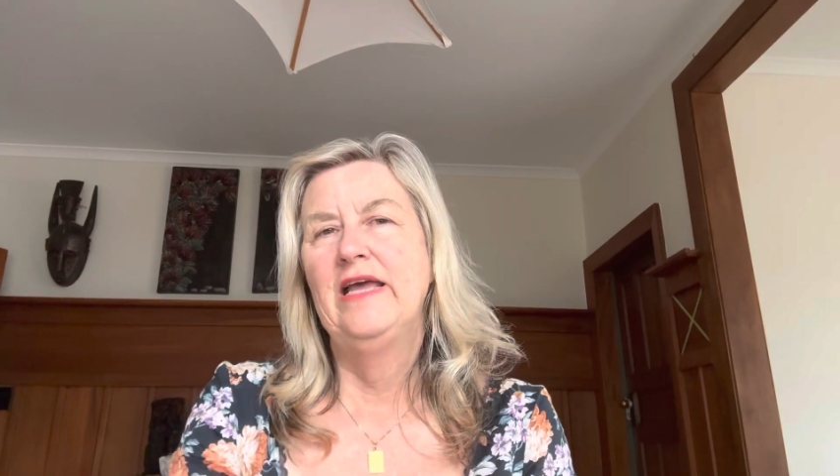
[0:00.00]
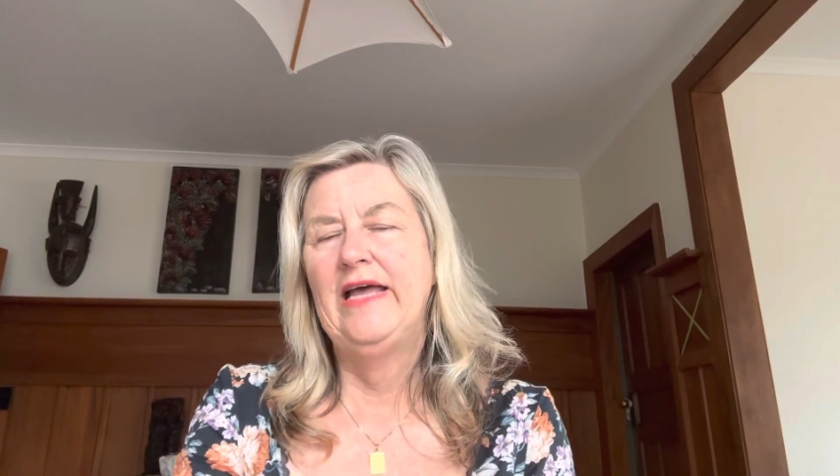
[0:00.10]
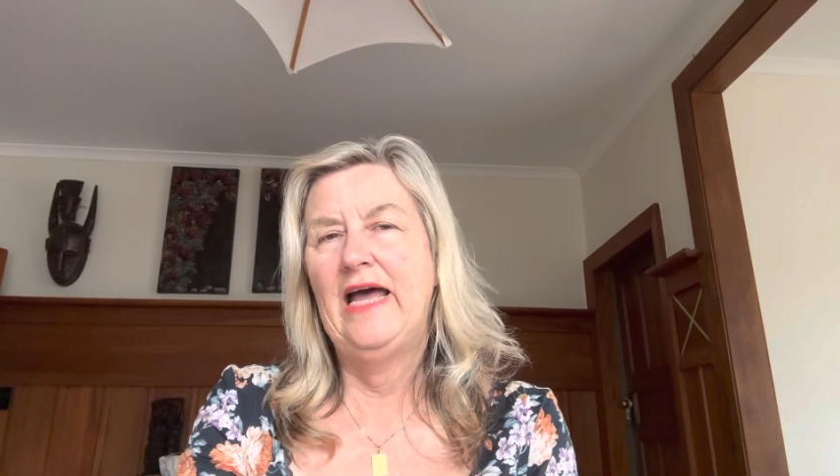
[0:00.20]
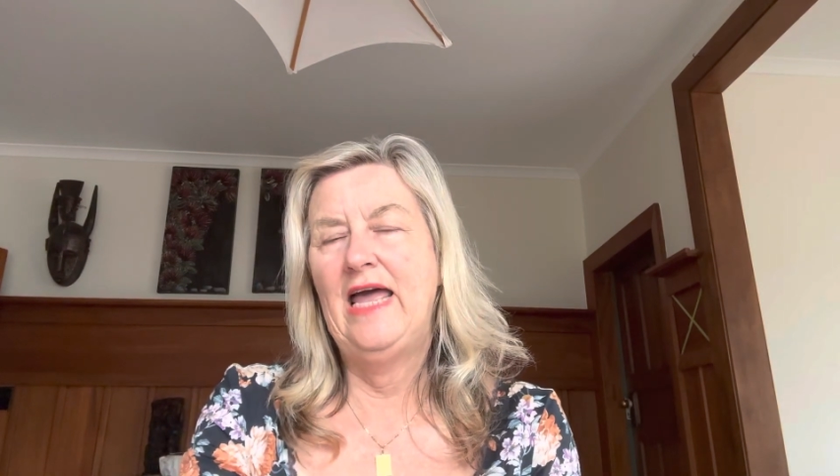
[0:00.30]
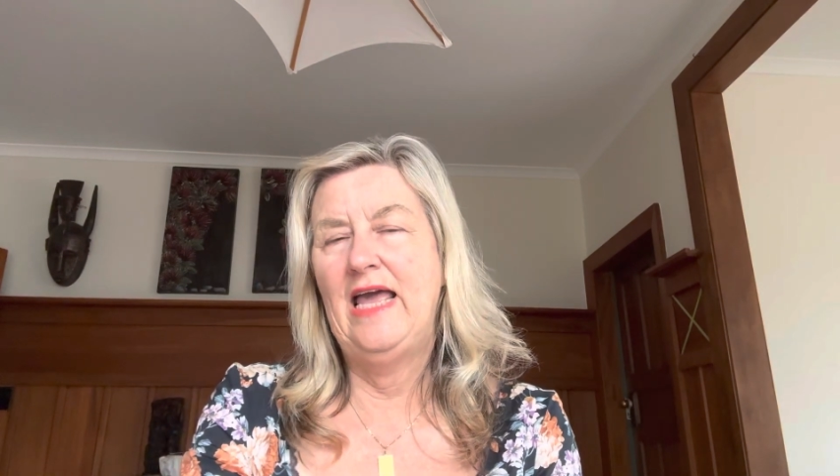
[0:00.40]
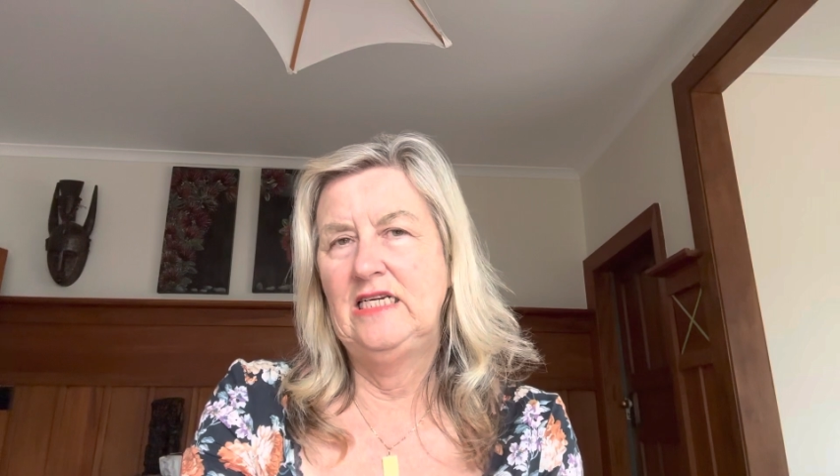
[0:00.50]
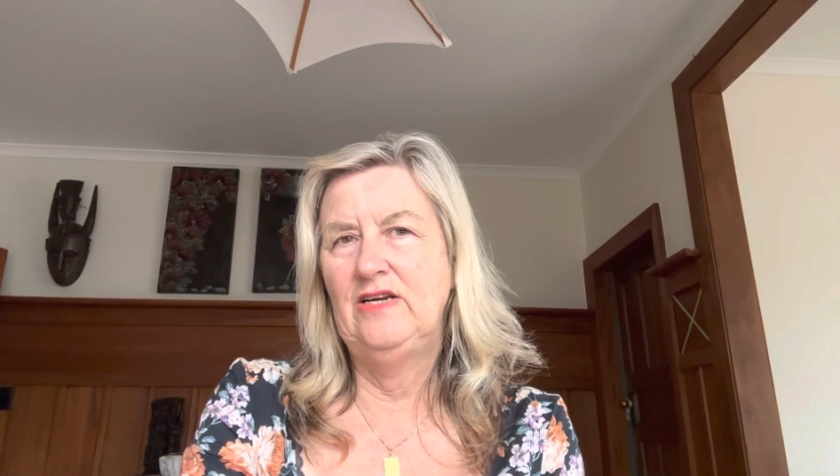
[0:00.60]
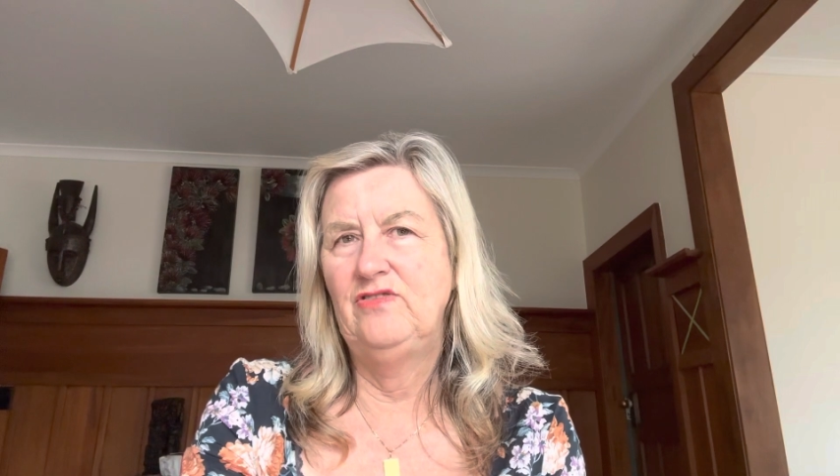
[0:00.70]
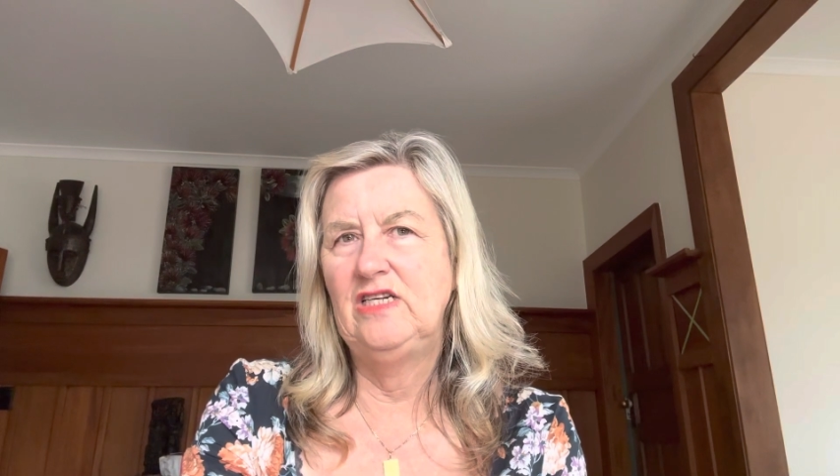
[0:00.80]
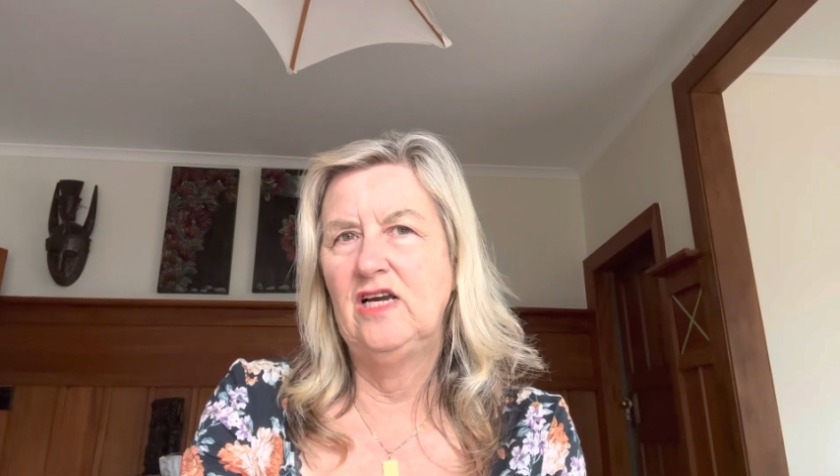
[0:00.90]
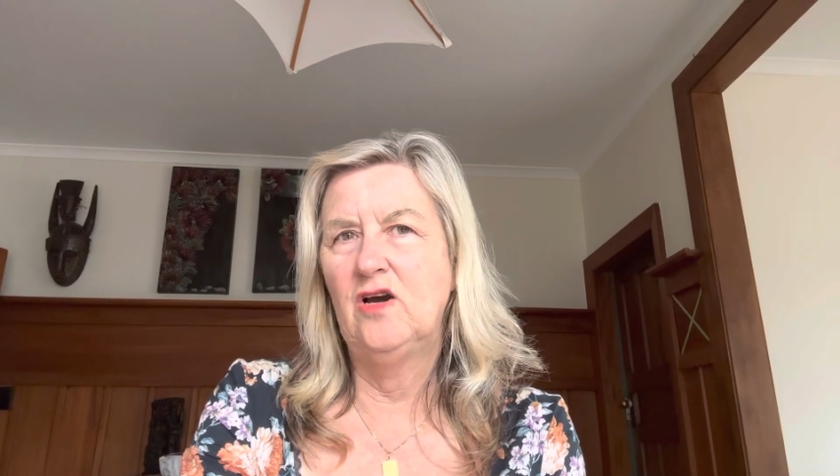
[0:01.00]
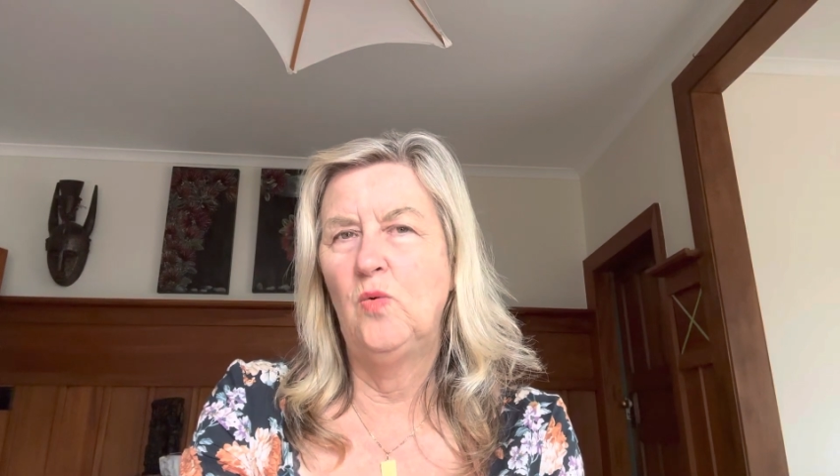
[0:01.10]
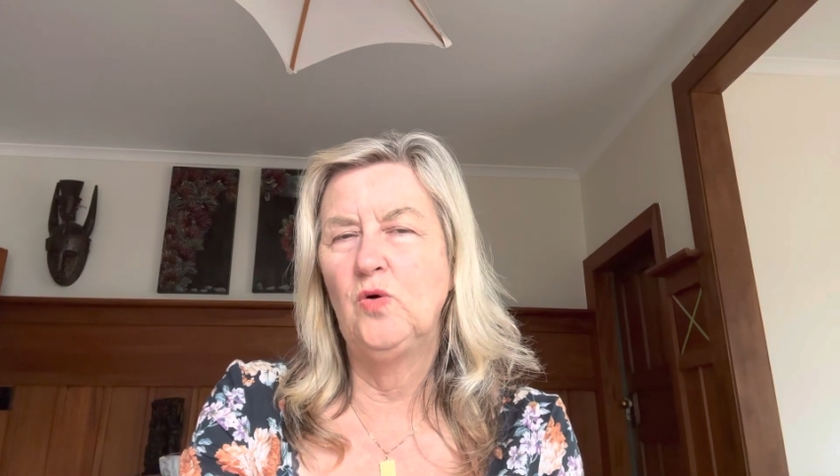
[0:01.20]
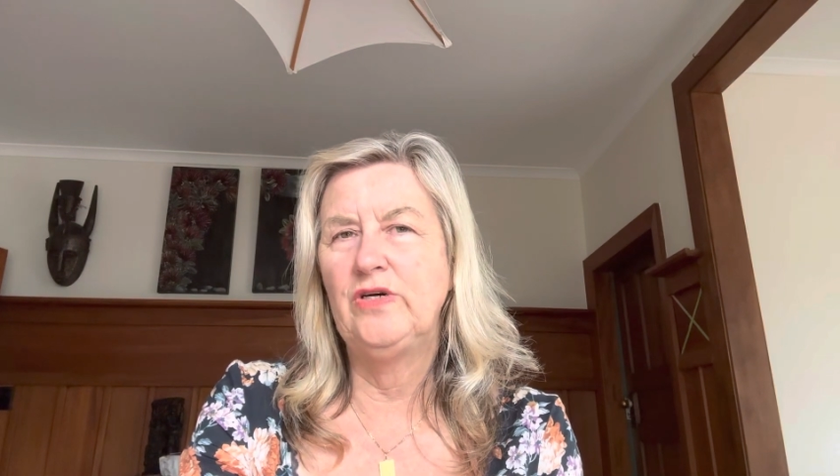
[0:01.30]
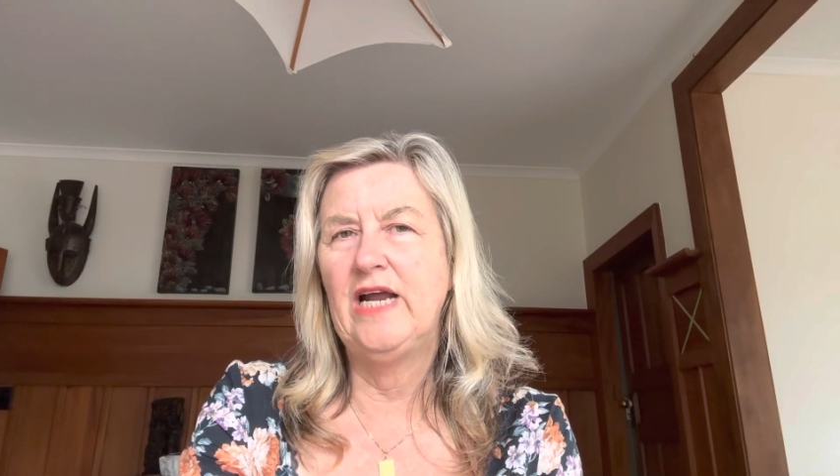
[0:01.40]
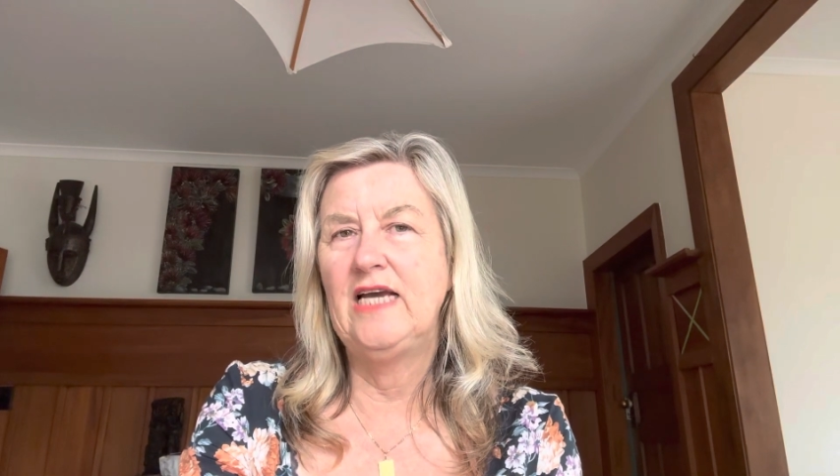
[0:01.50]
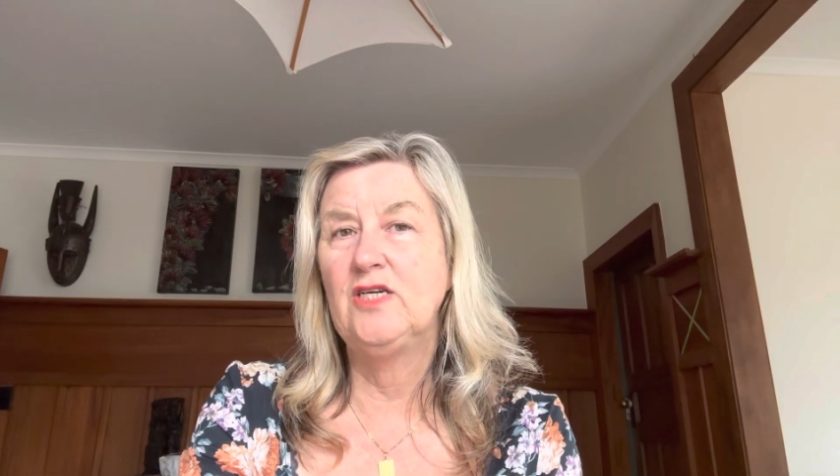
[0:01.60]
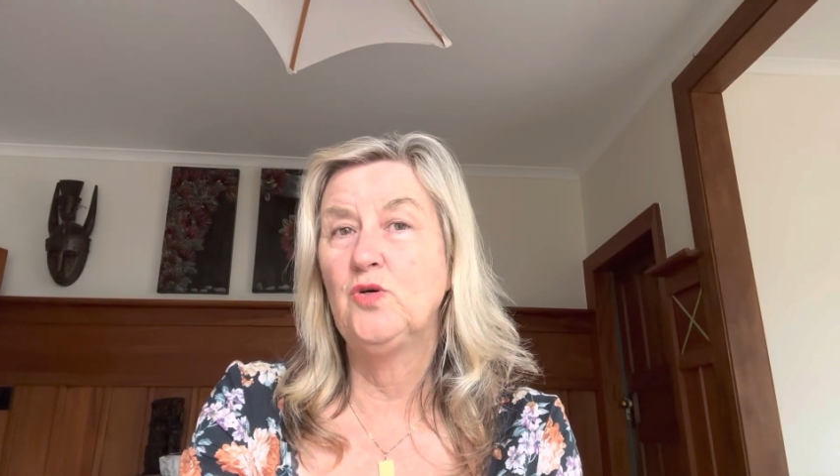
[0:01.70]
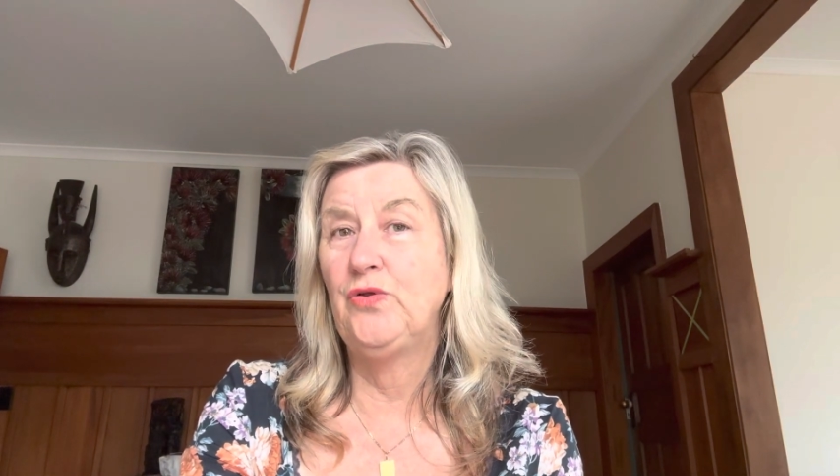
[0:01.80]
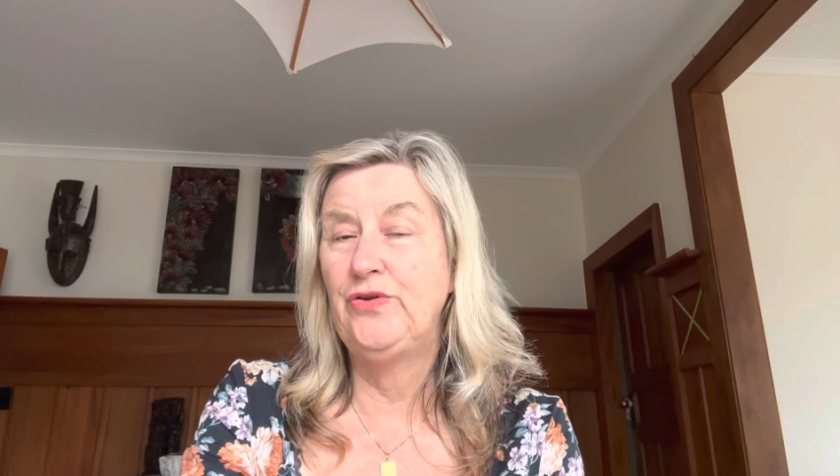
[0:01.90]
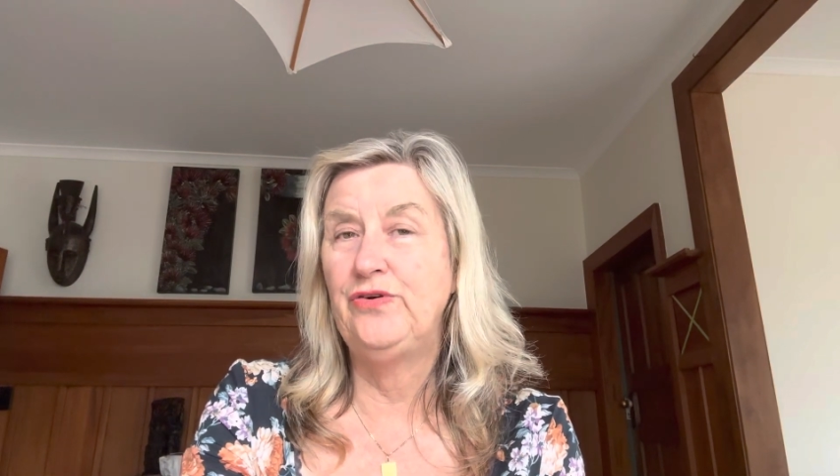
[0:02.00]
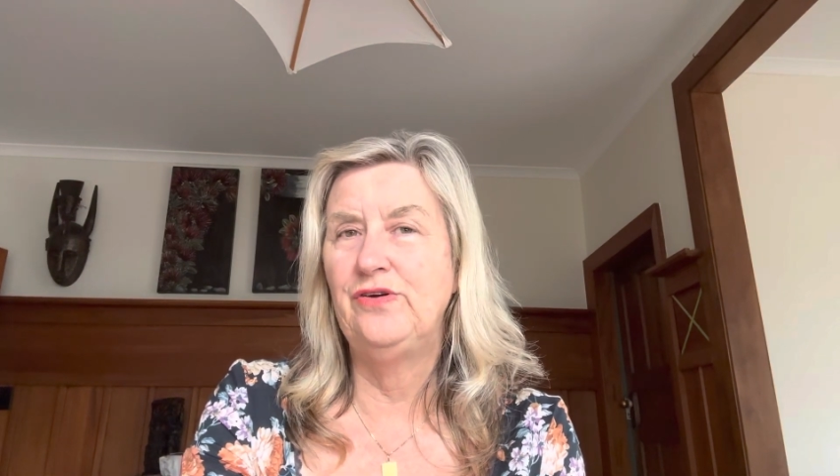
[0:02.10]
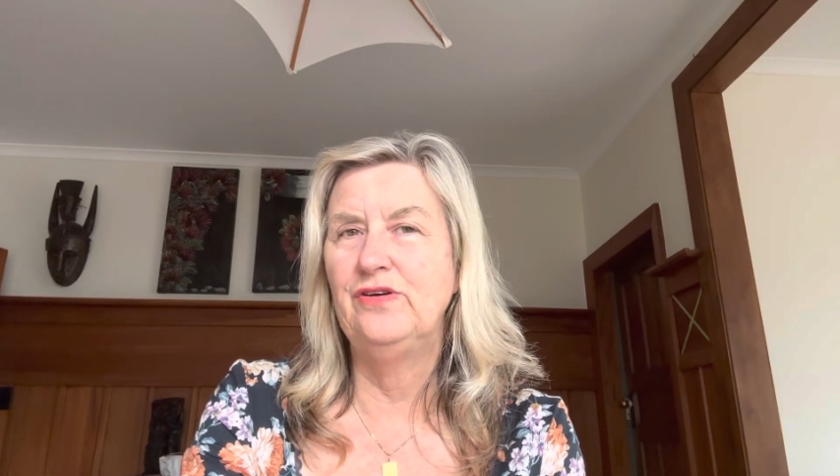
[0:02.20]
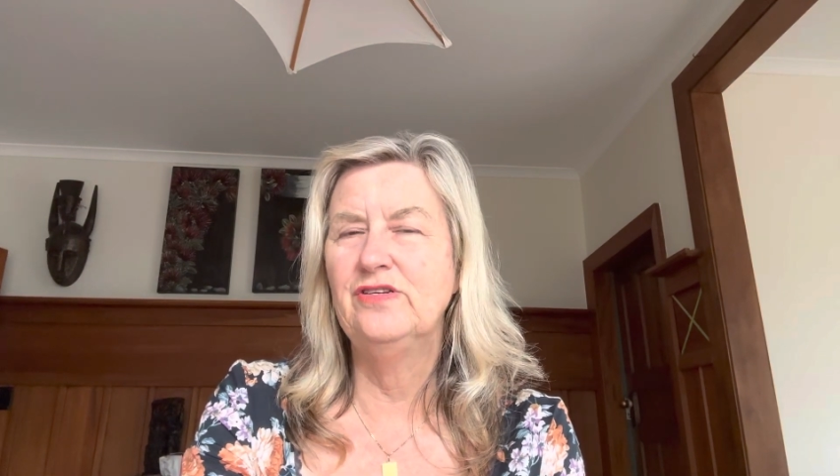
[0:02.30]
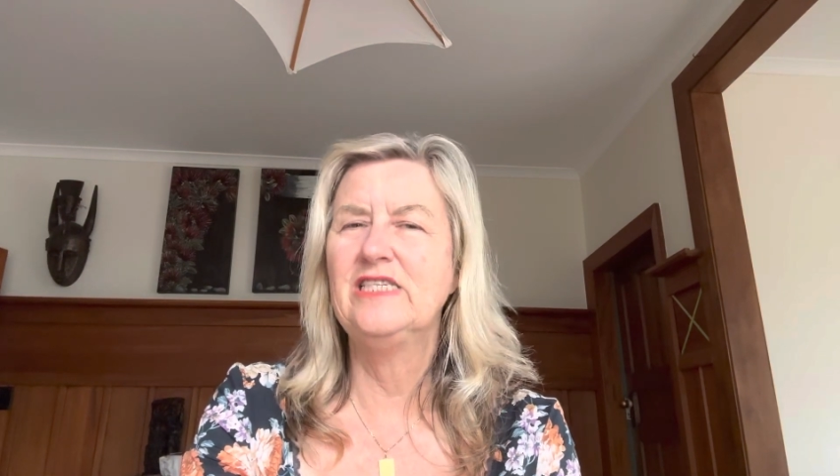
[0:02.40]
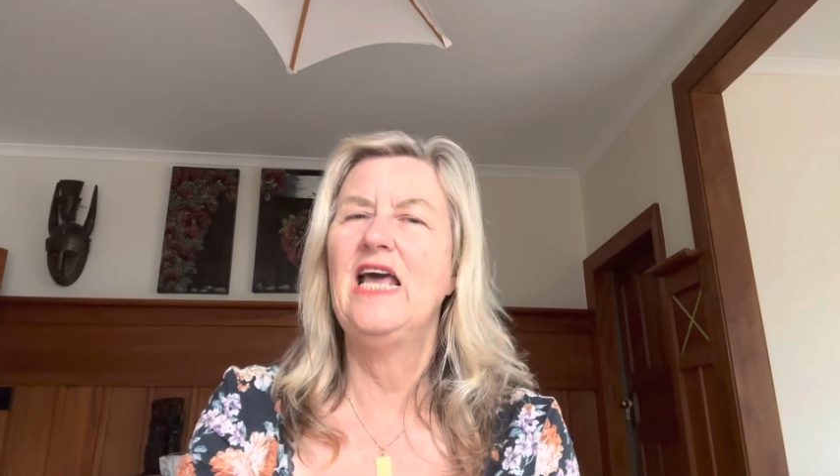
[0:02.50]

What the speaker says: activity coordinator or the nurse,